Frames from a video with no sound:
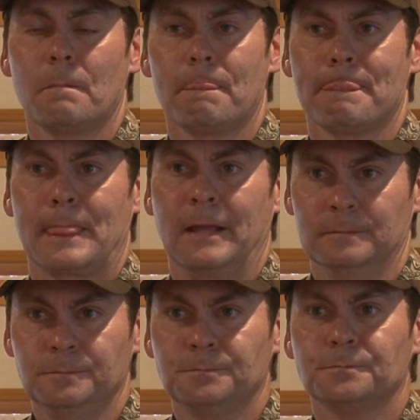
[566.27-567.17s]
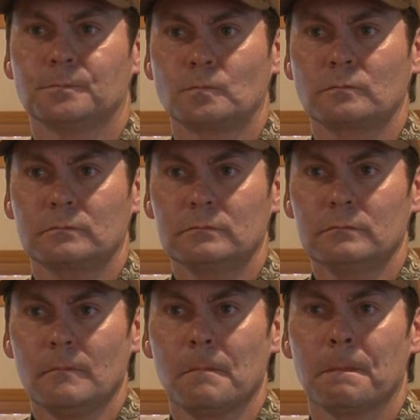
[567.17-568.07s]
ball, you just pursed your
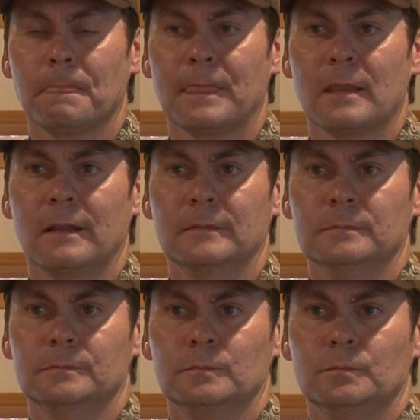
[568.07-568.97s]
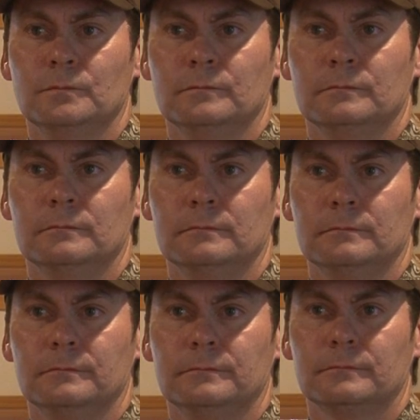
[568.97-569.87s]
lips and blew through your lips like a
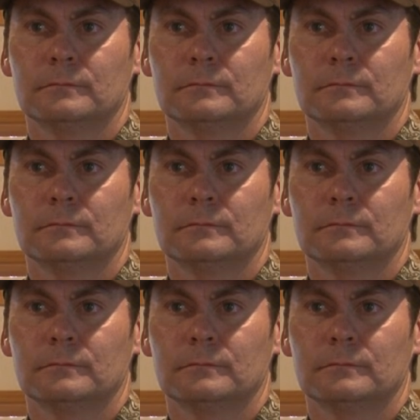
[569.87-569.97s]
raspberry?